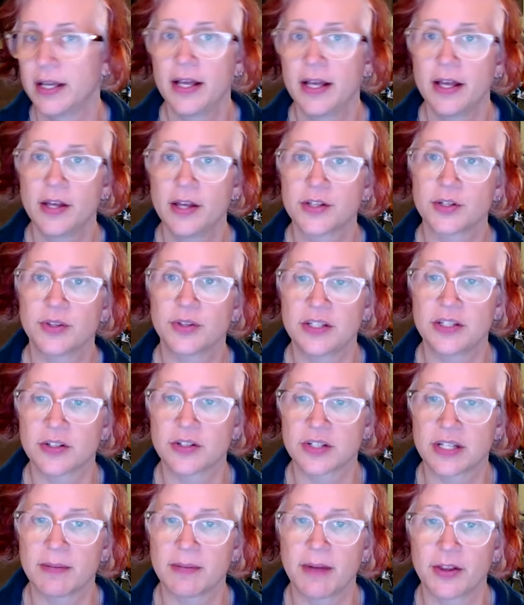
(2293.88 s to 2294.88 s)
so these are
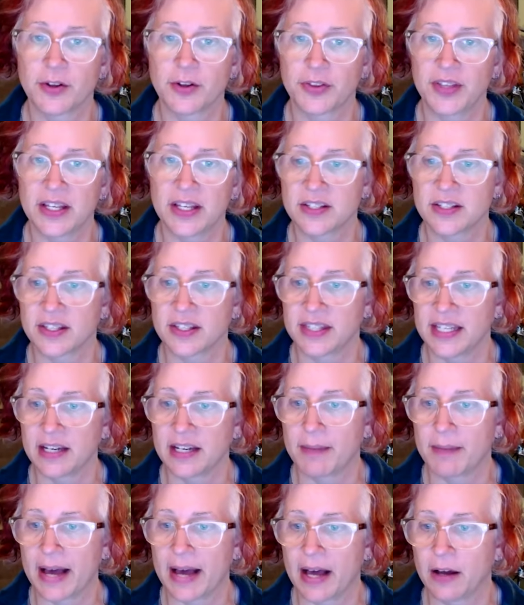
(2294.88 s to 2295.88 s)
some other things to think
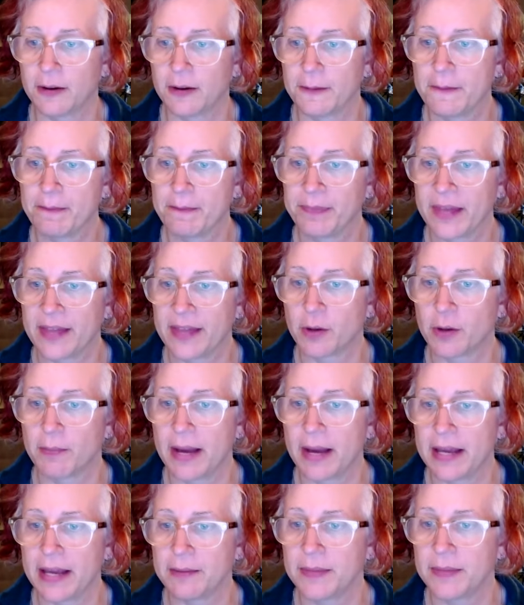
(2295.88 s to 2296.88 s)
about and there
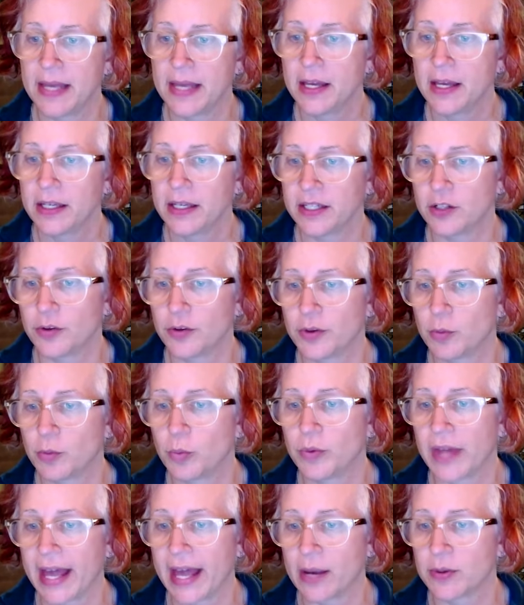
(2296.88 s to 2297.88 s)
might you know the
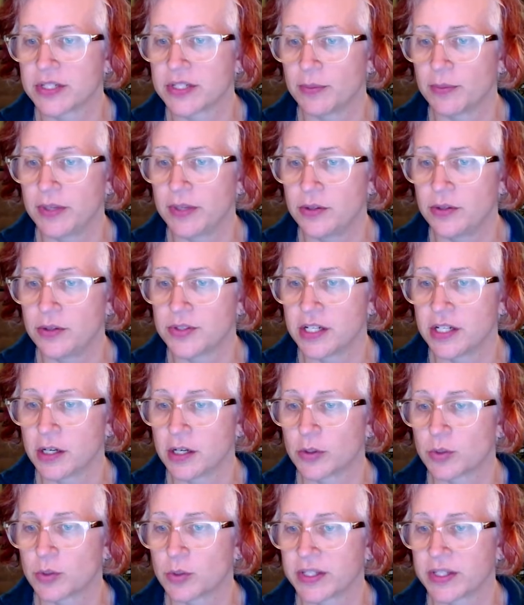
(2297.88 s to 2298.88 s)
language that we used here
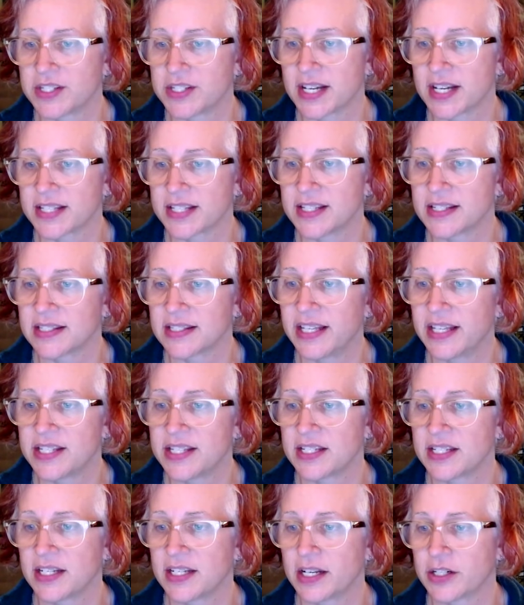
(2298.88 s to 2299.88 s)
was what sex is
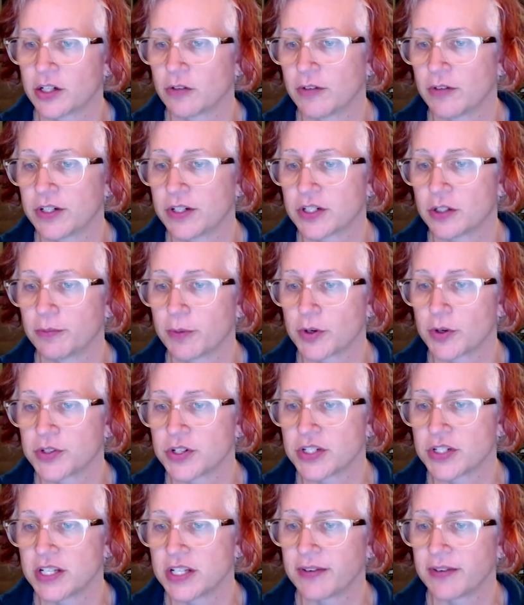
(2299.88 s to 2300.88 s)
listed on your original birth
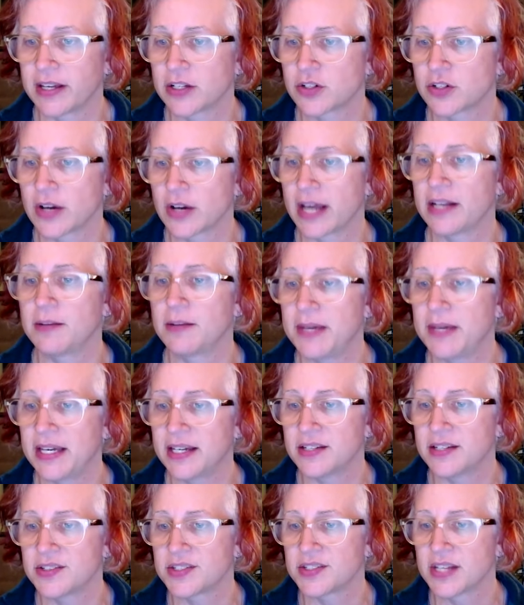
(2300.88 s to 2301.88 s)
certificate trying to be
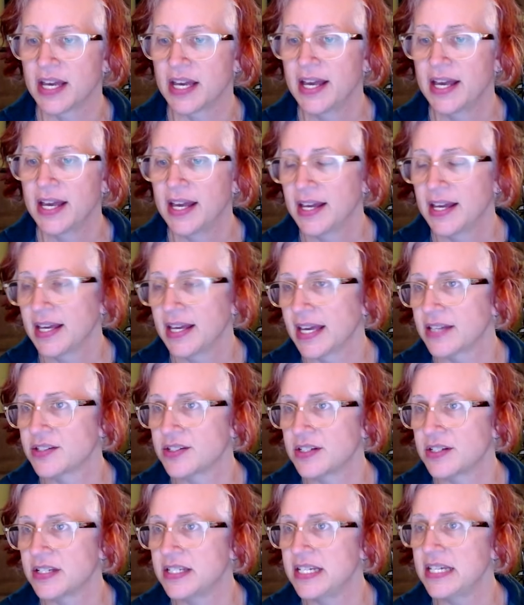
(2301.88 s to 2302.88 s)
as
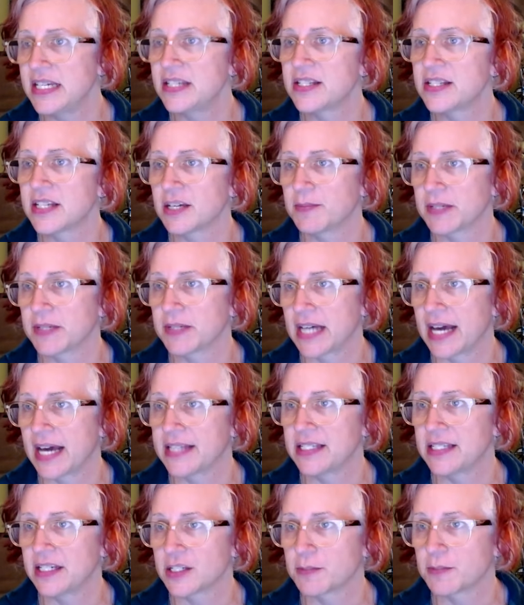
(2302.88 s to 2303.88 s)
as
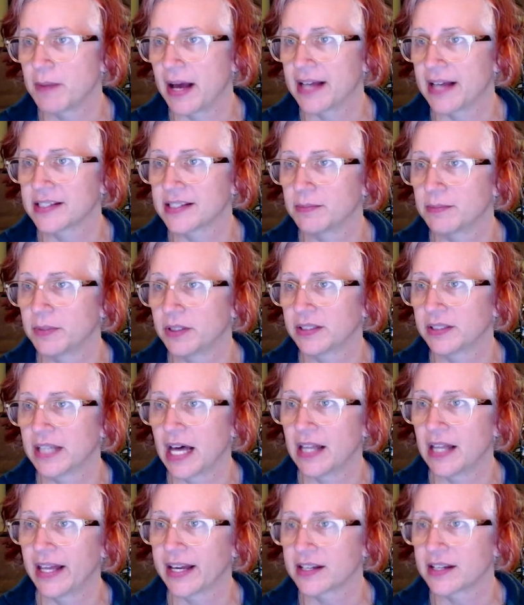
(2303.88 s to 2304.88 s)
destigmatizing as possible,
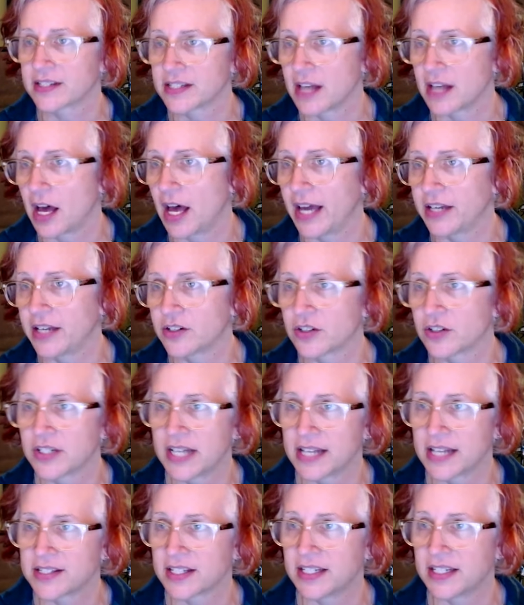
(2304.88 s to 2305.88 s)
not like assigned or
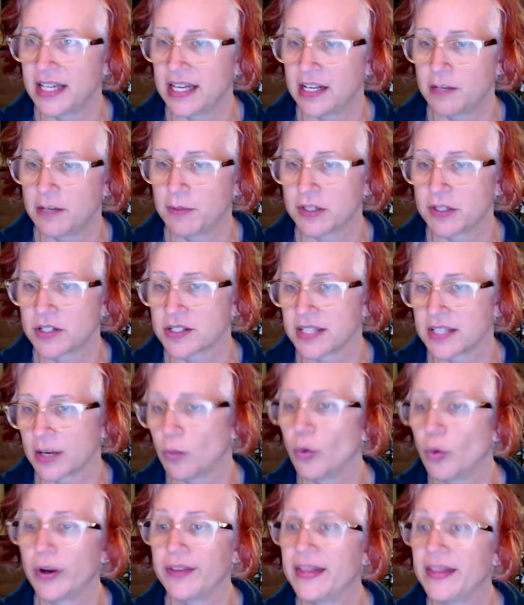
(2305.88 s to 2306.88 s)
designated, but just like
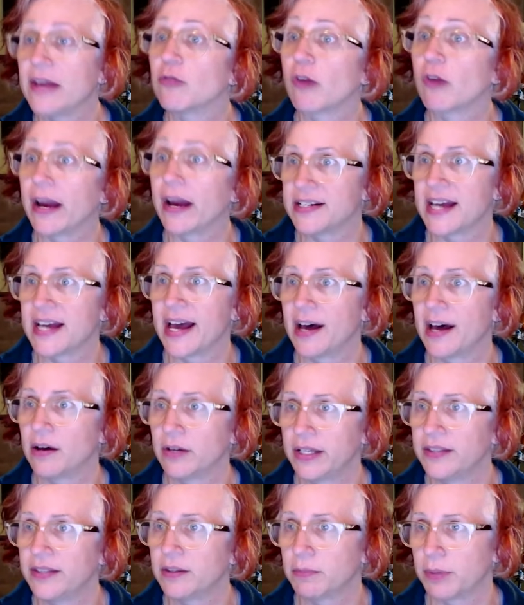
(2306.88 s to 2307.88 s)
what did they write down
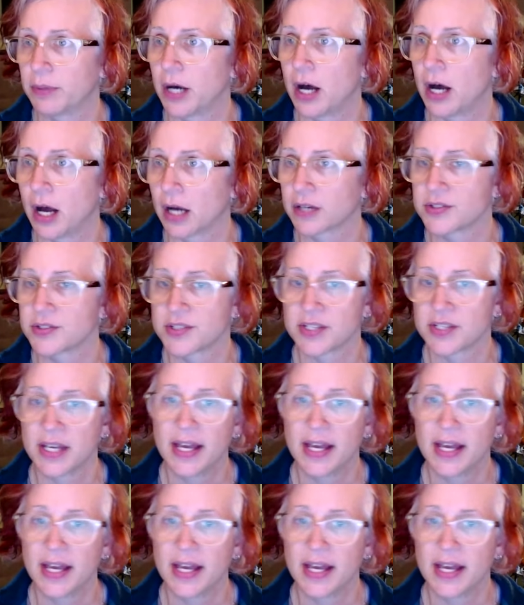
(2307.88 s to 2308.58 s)
in the box?